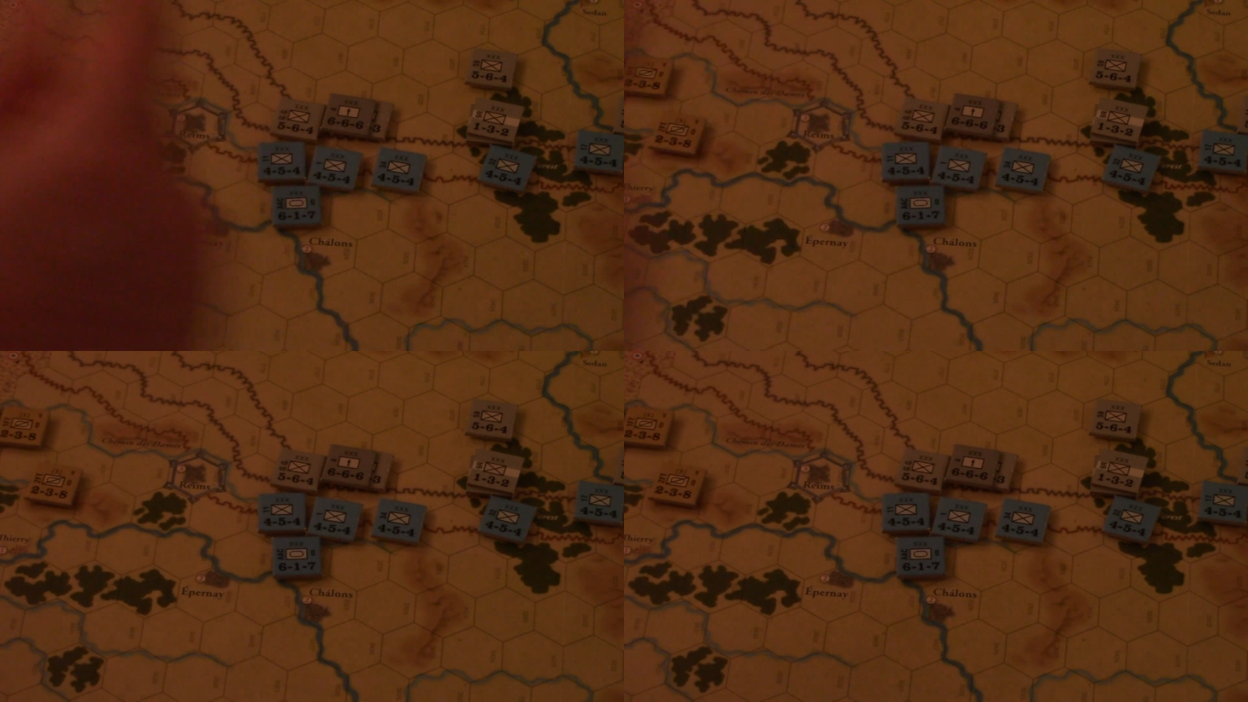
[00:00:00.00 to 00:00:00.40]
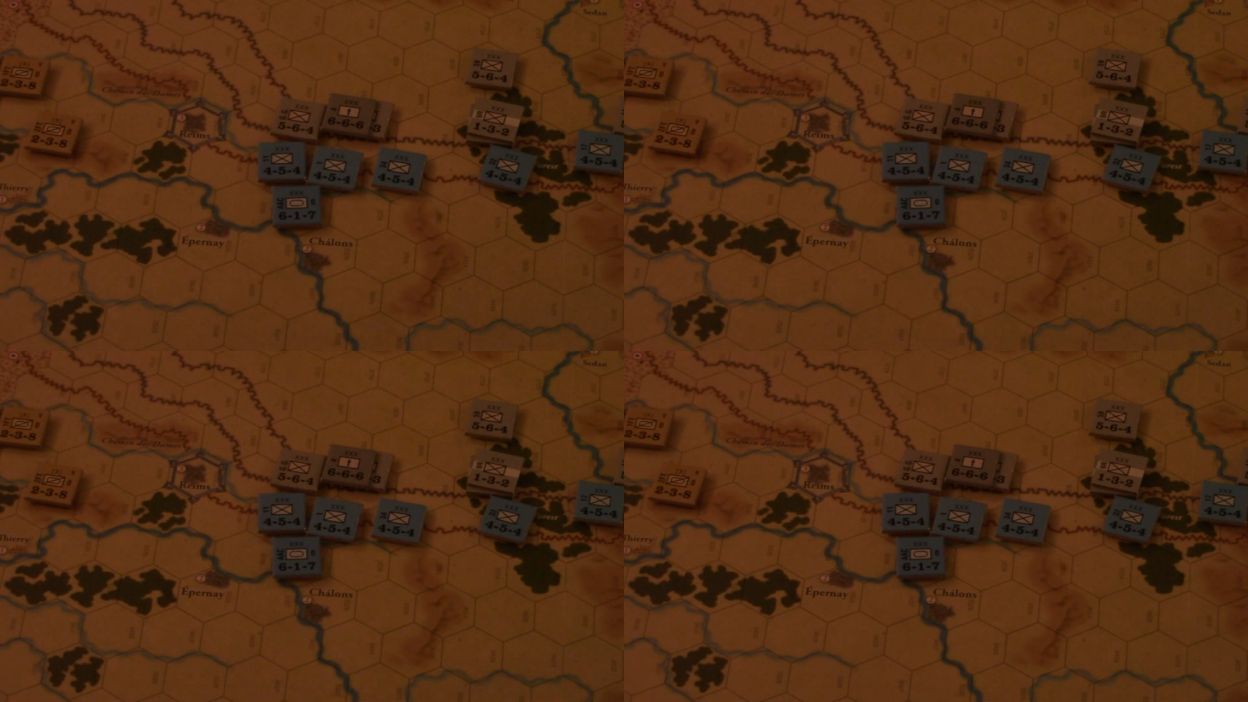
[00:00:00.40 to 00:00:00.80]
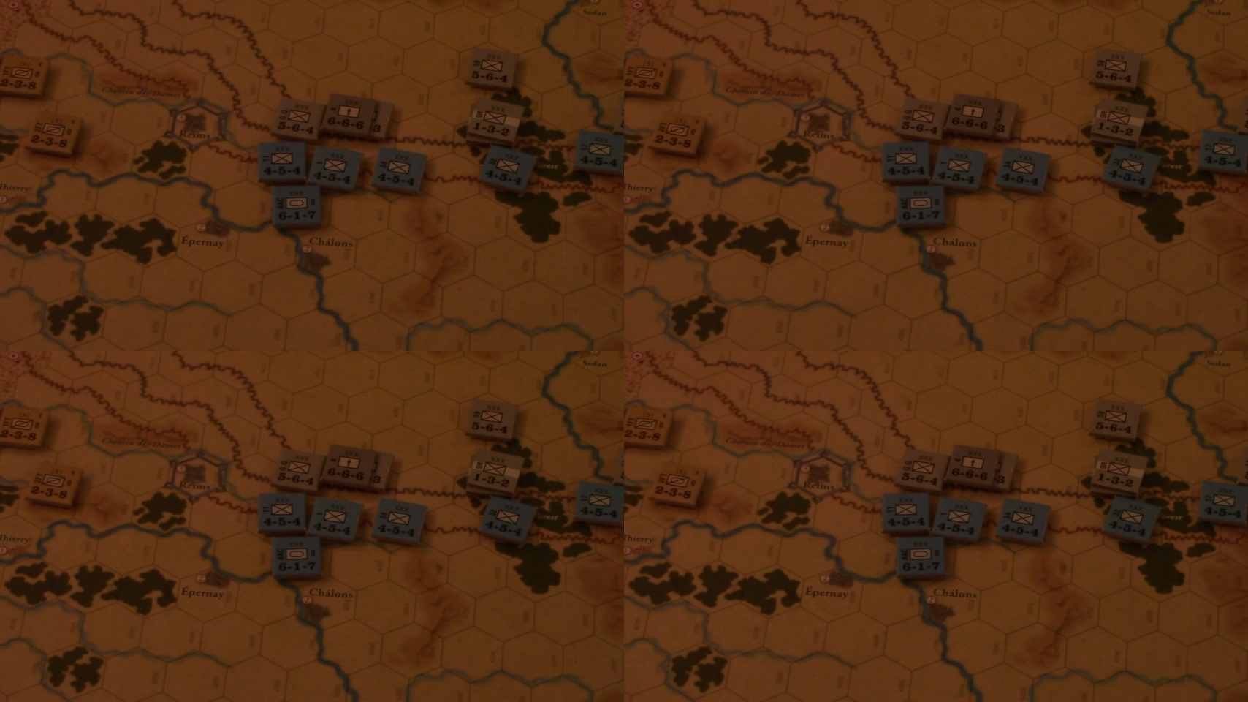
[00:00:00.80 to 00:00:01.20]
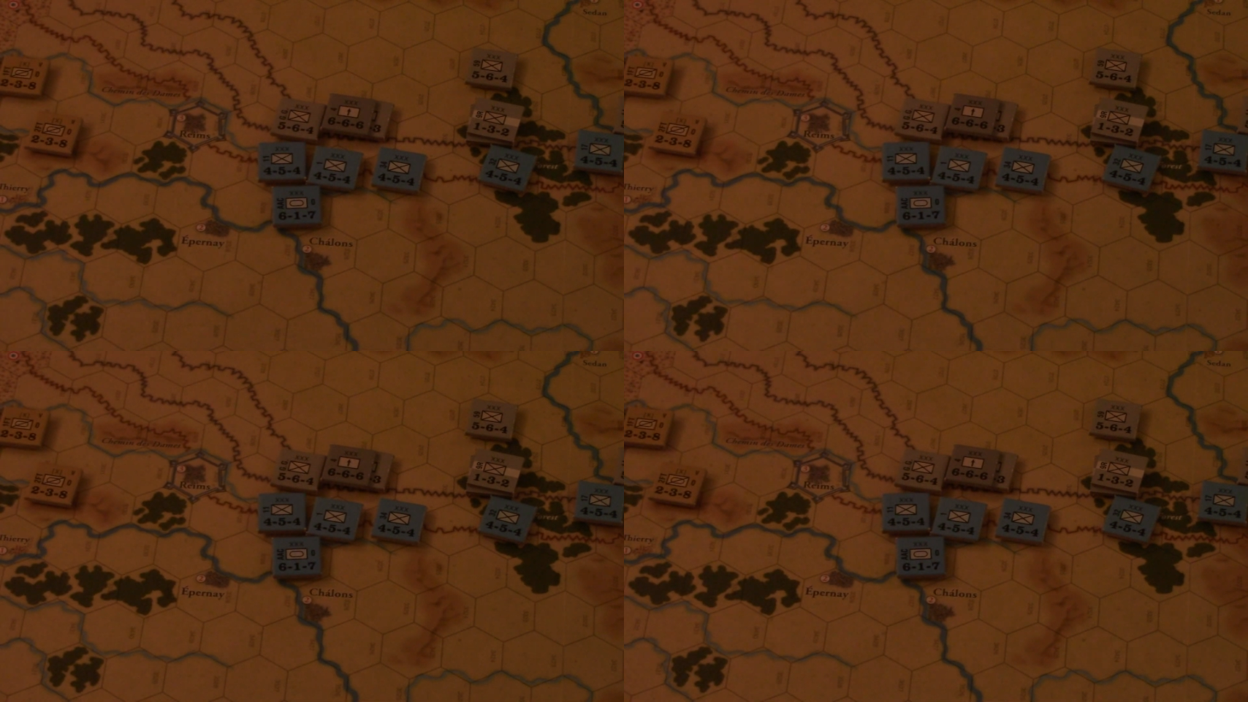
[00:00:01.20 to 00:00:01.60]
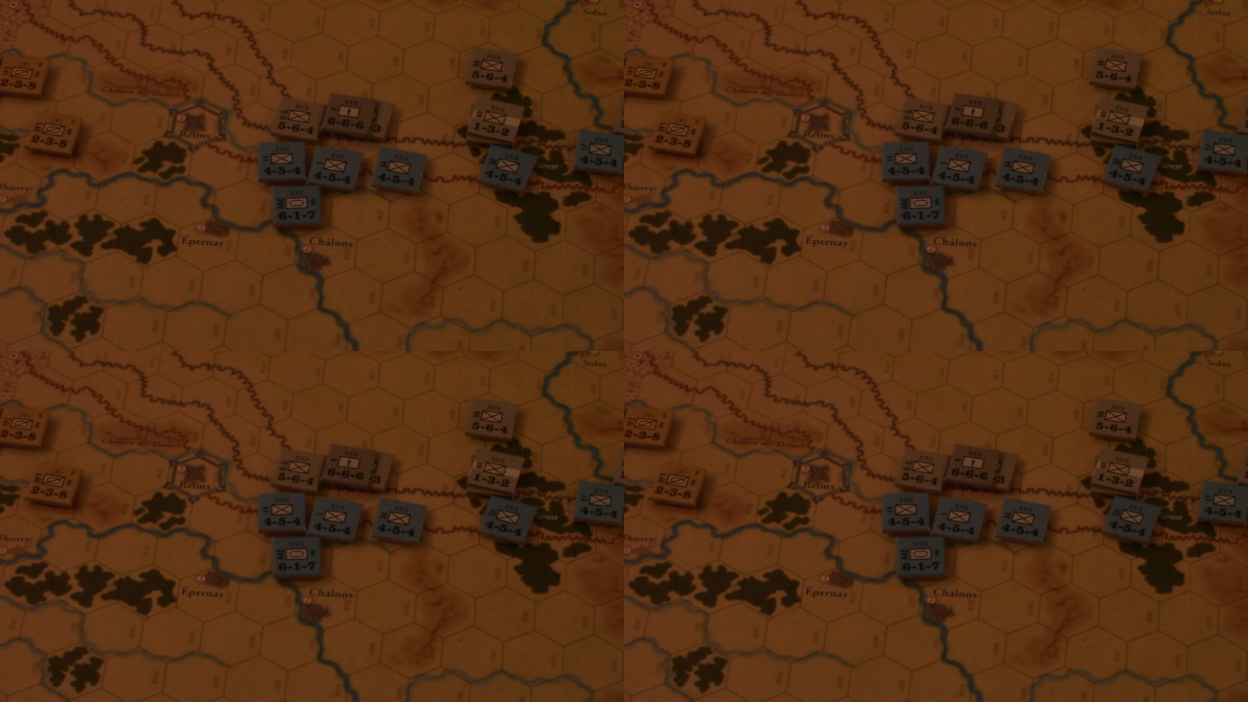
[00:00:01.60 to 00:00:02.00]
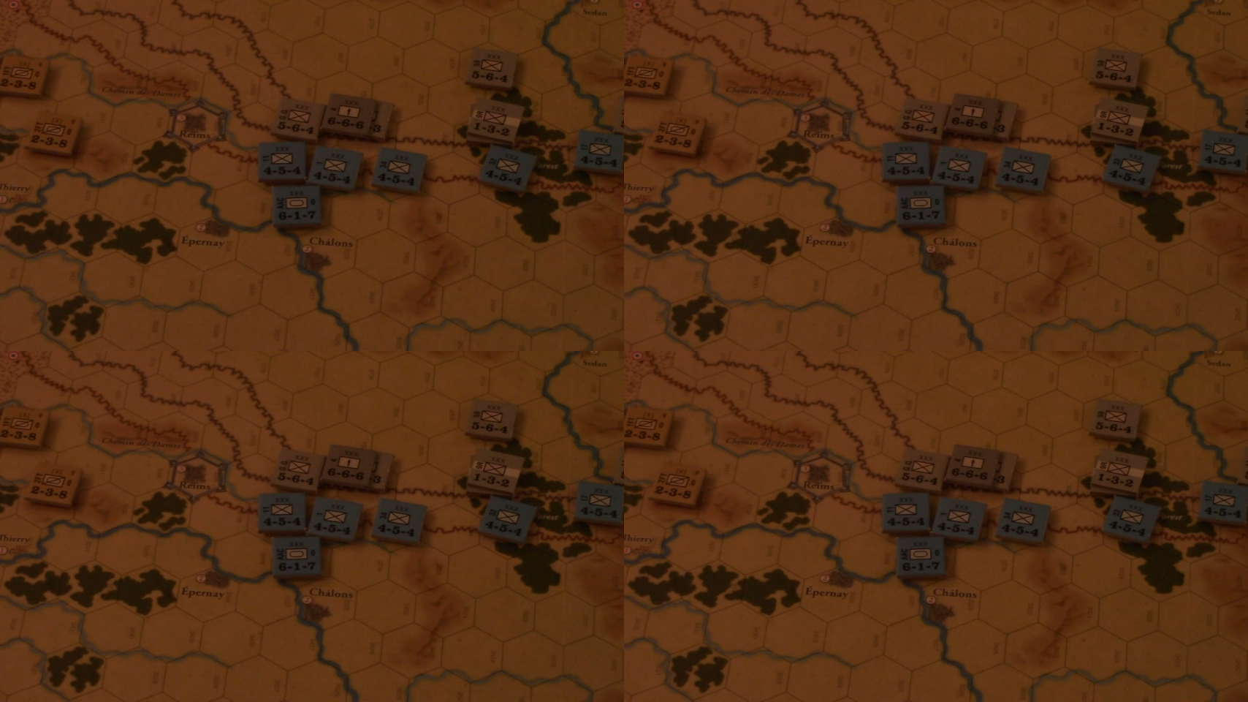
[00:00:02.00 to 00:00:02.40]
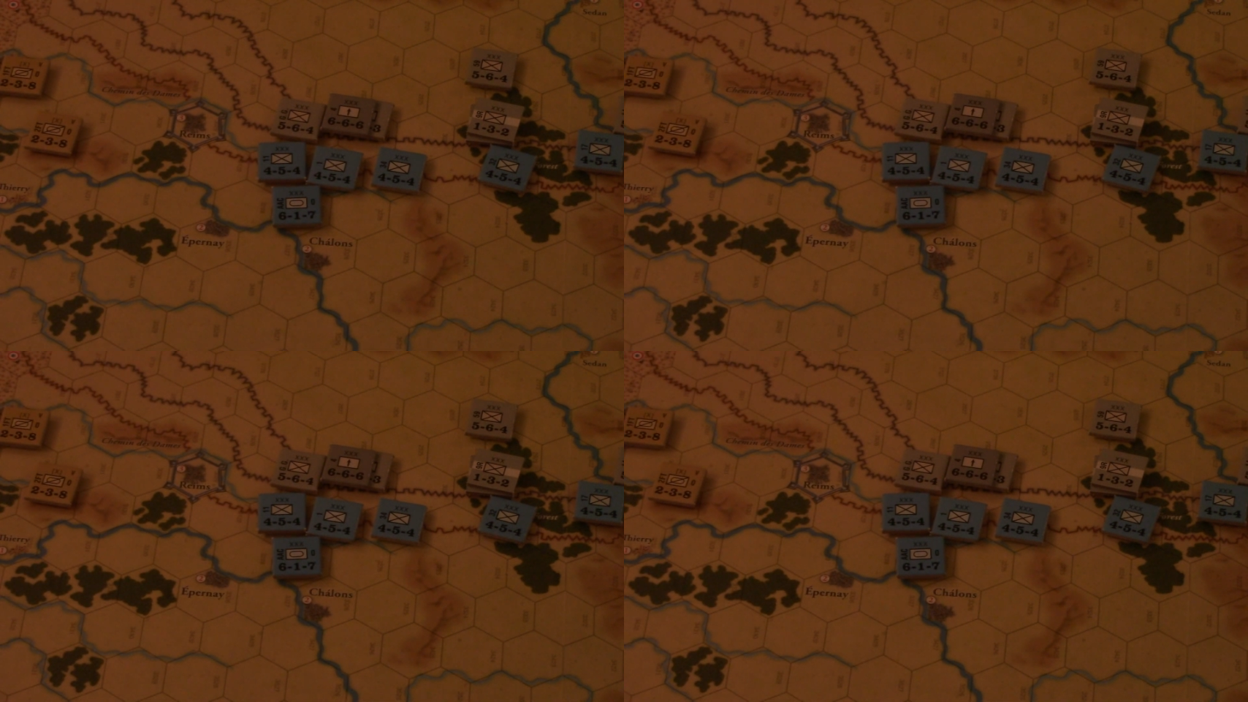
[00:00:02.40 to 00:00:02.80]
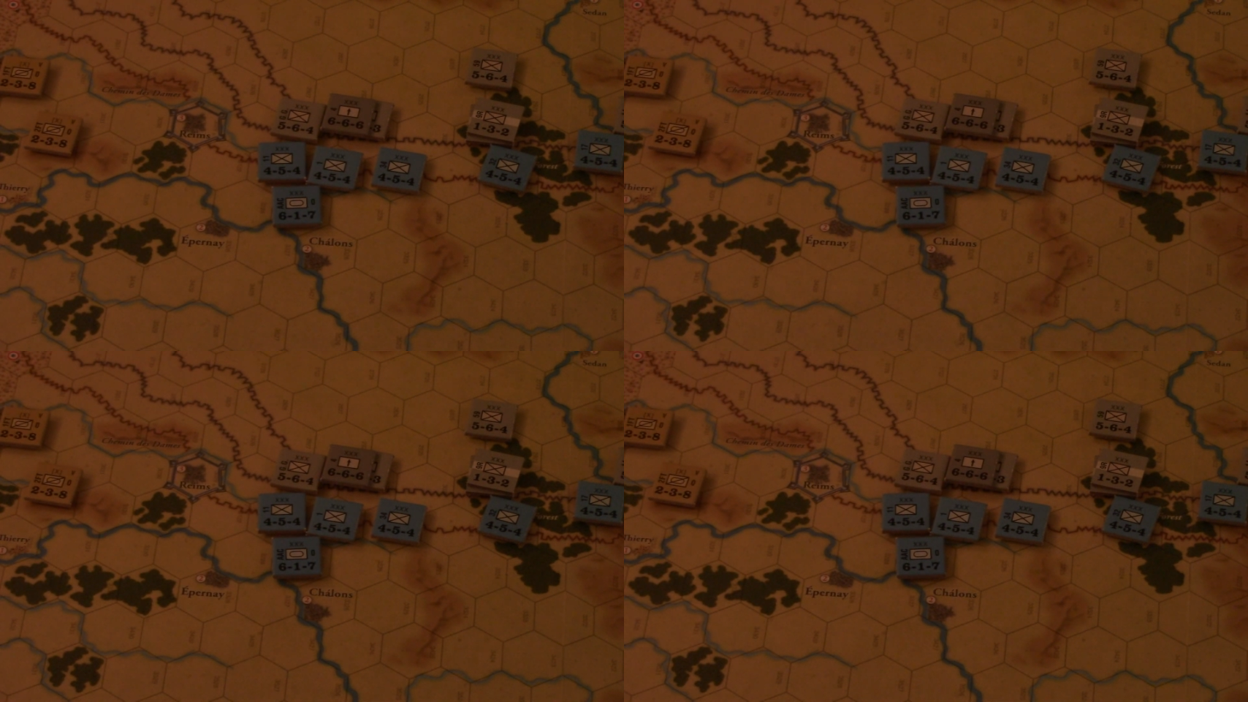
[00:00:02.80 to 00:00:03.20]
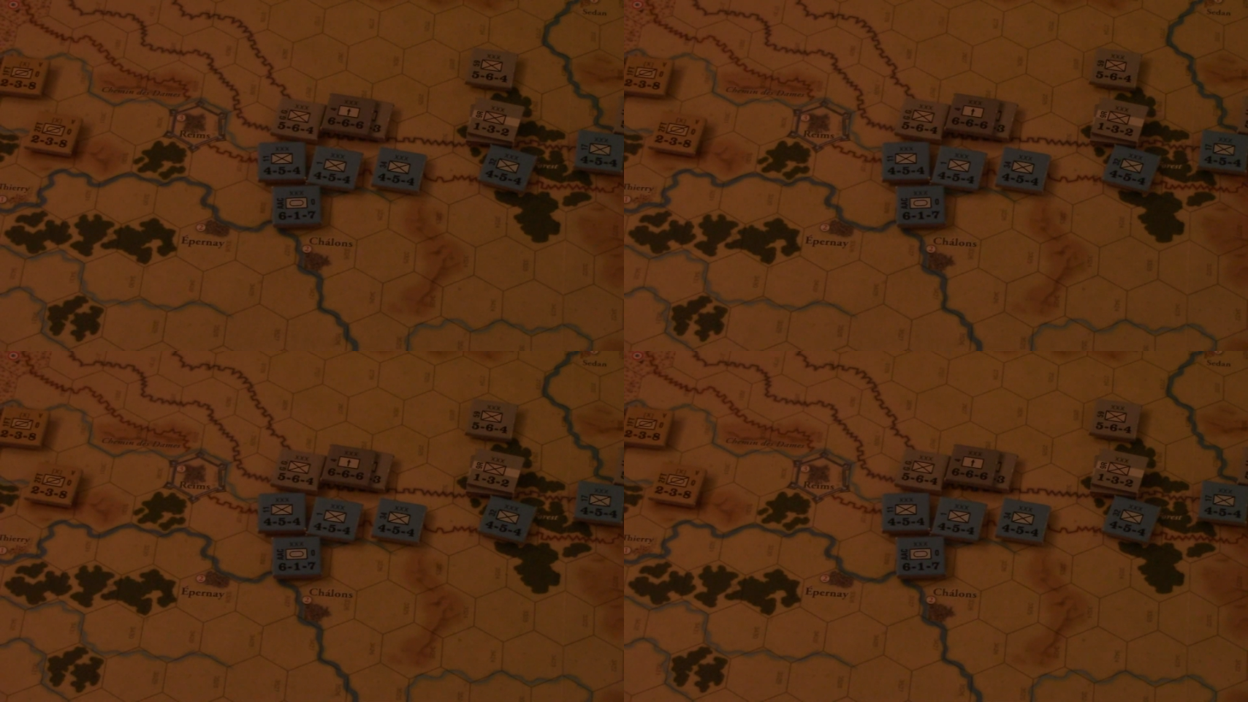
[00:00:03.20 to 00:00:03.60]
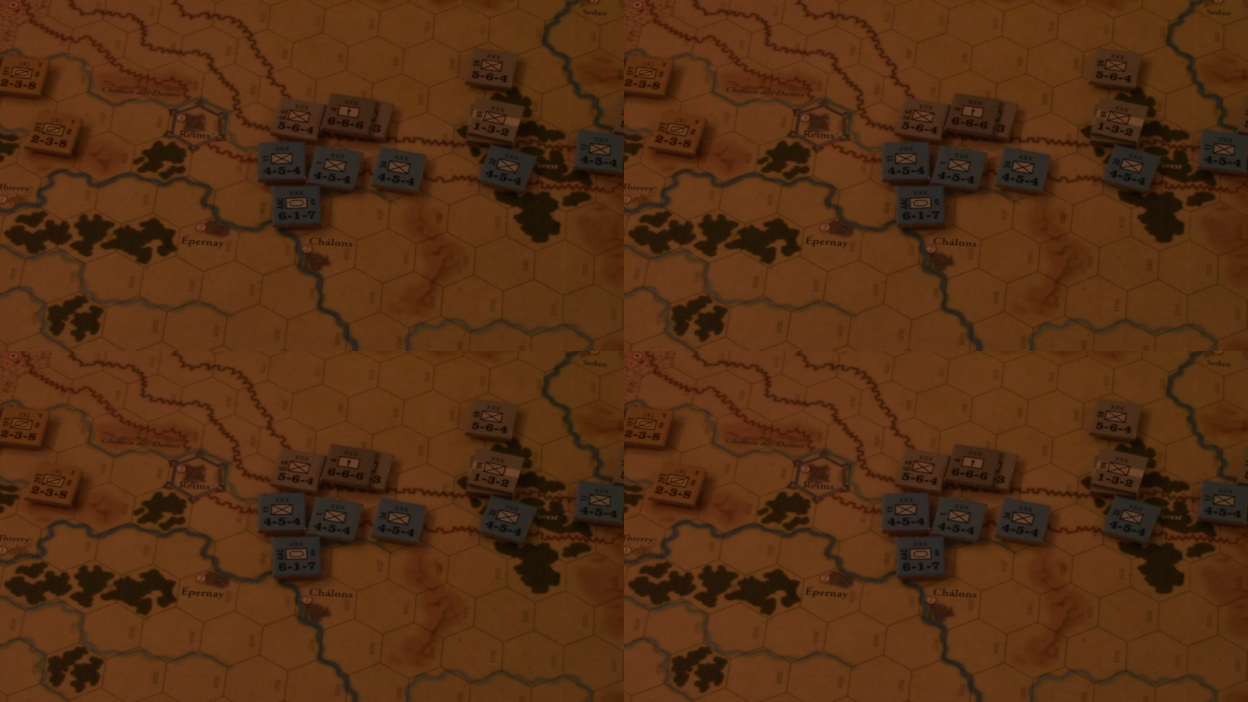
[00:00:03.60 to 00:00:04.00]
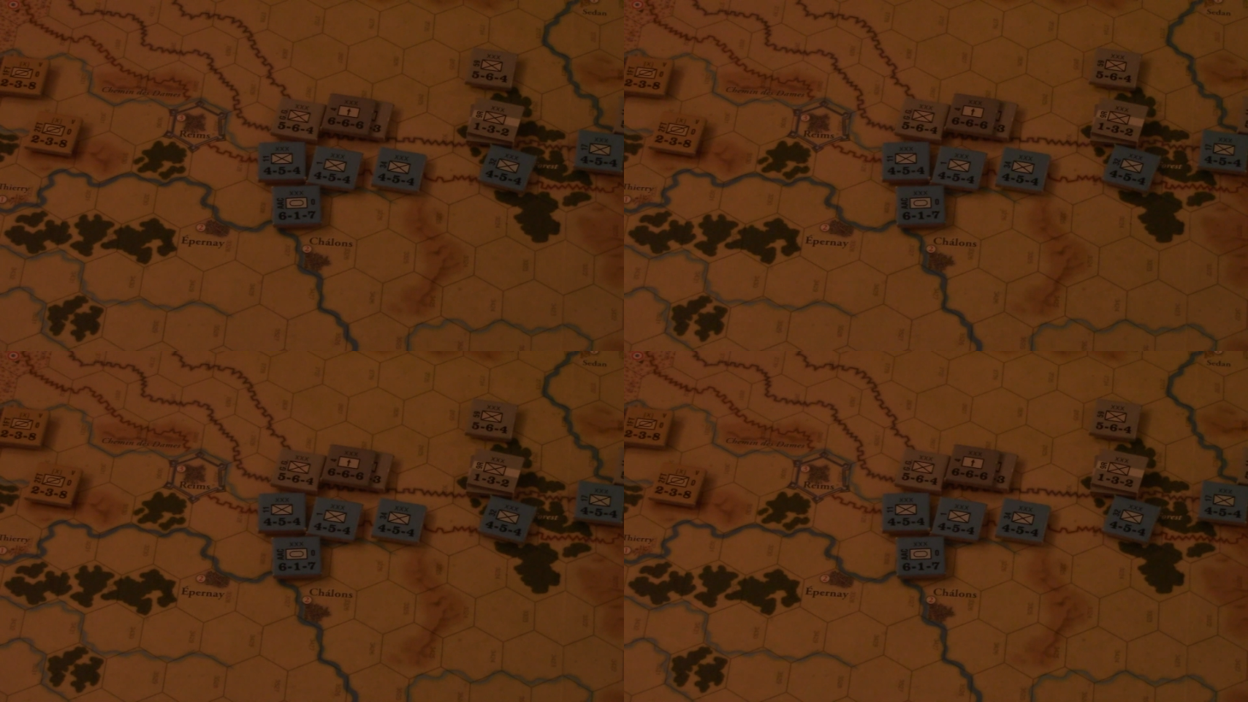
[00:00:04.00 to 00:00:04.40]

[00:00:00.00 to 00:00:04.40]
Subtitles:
[unreadable: no face in view]